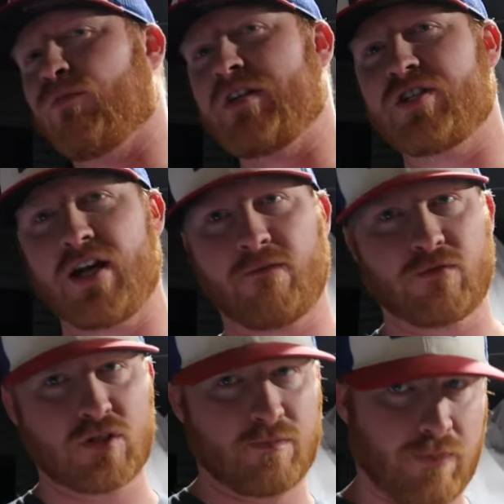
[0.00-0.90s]
reaching out
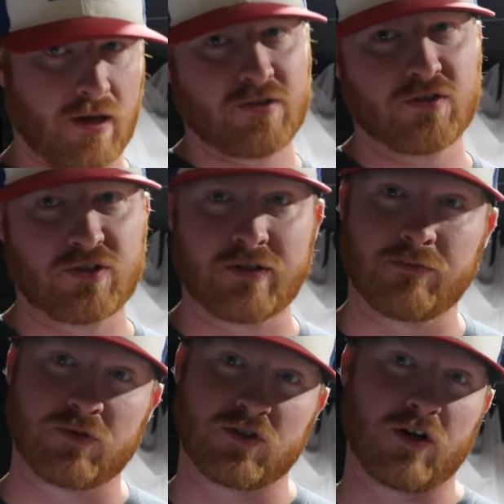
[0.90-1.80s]
for sponsors because
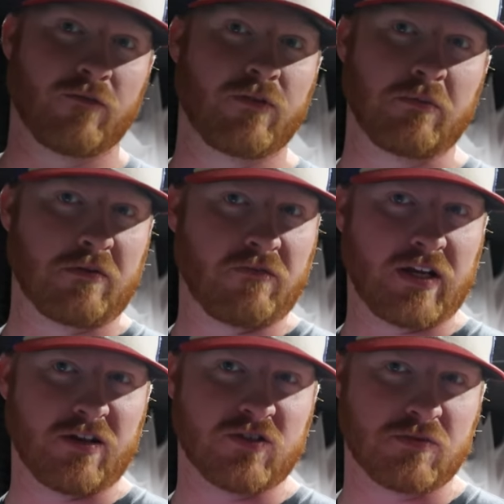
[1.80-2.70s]
I'm going to start filming
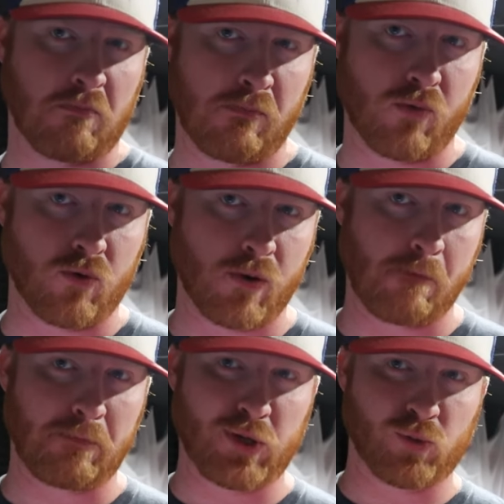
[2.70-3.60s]
videos more
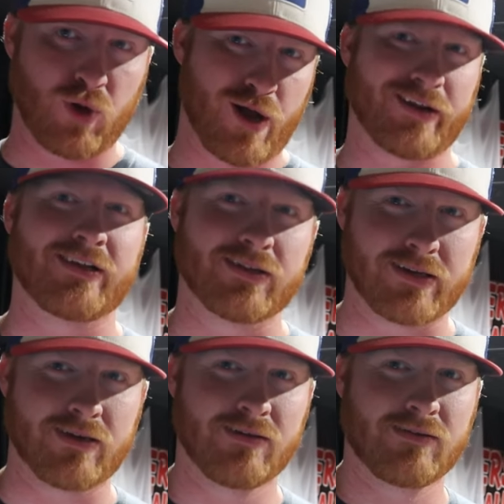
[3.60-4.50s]

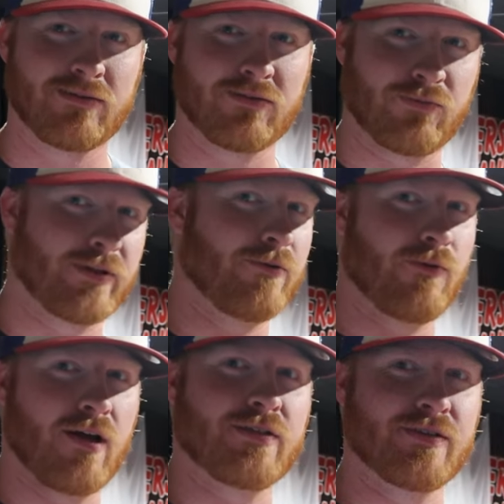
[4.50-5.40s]
periodically. I really
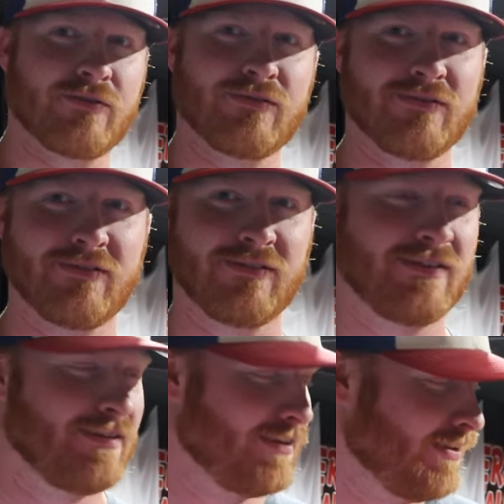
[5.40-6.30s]
want to.
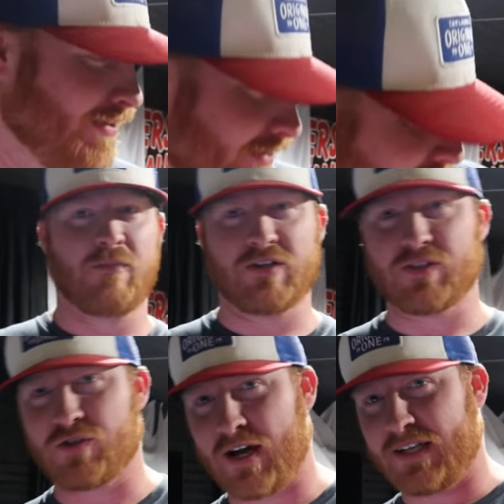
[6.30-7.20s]
I'm
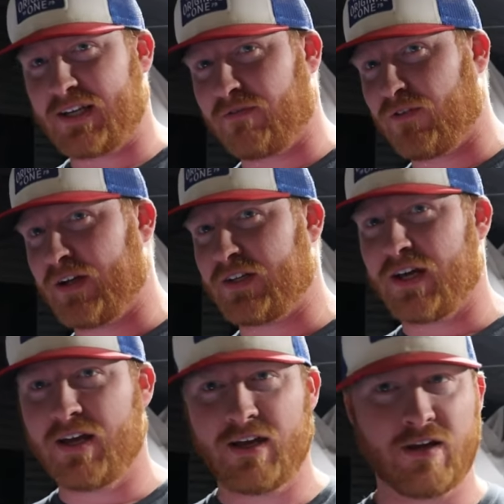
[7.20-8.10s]
also trying different
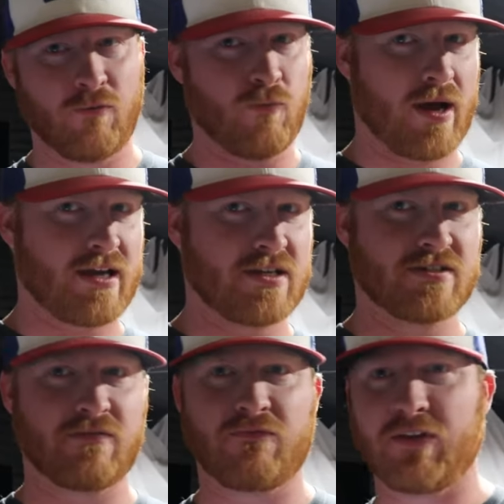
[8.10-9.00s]

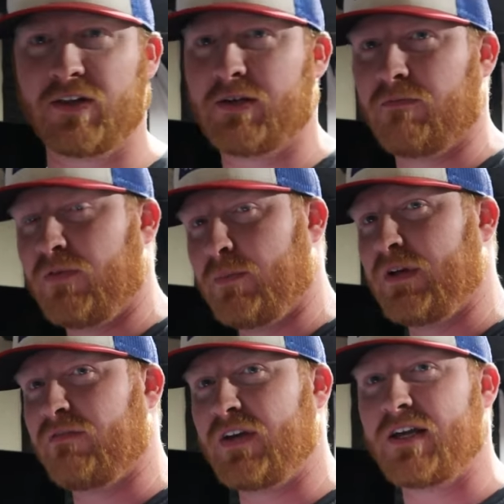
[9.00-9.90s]
ways of filming
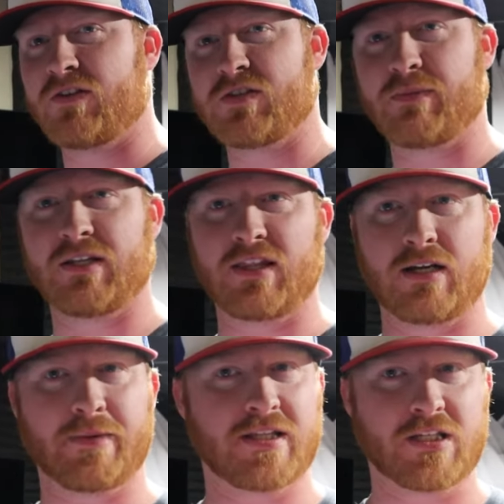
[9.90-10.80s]
videos. I've been
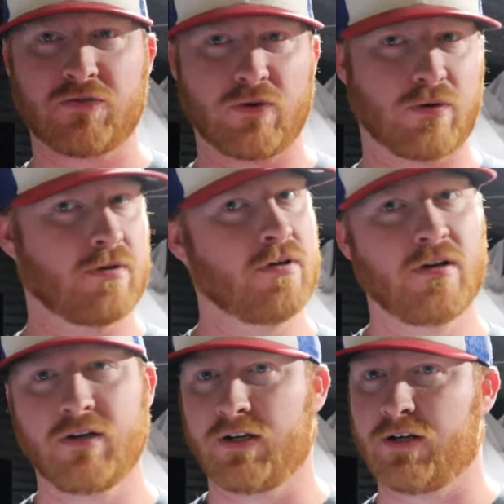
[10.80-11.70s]
thinking about this for,
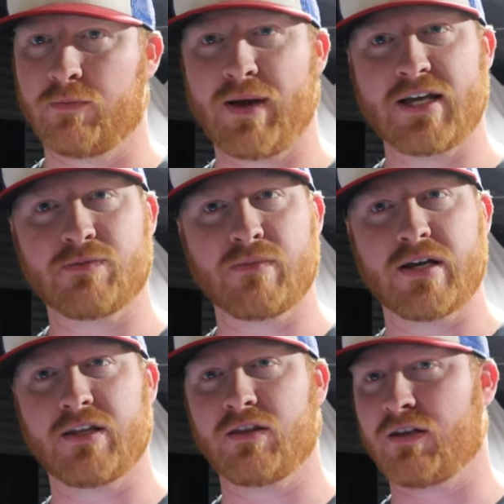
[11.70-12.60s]
you know, the past
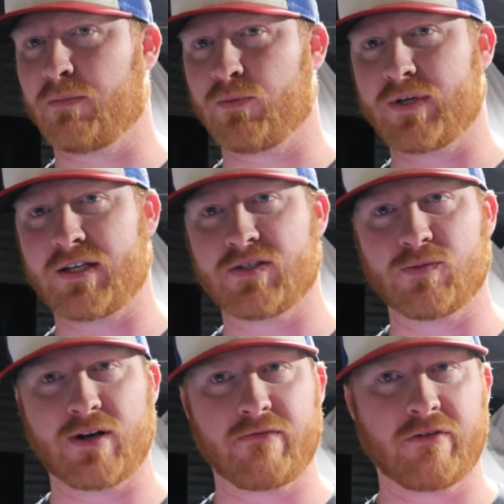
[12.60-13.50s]
month, couple weeks,
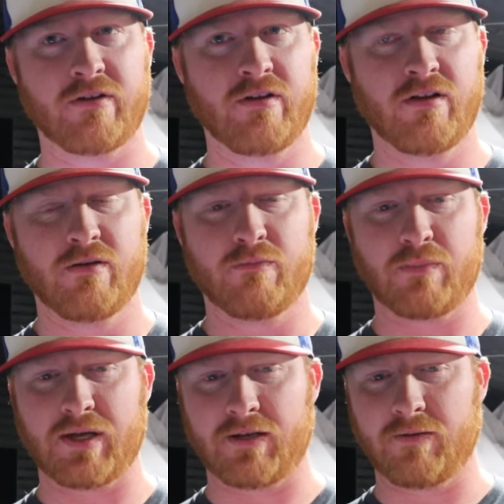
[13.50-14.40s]
whatever,
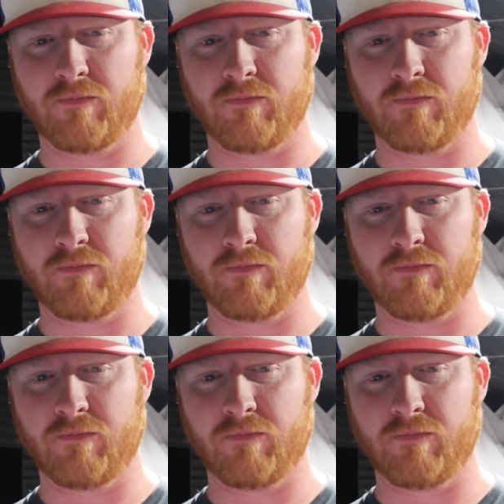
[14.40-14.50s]
but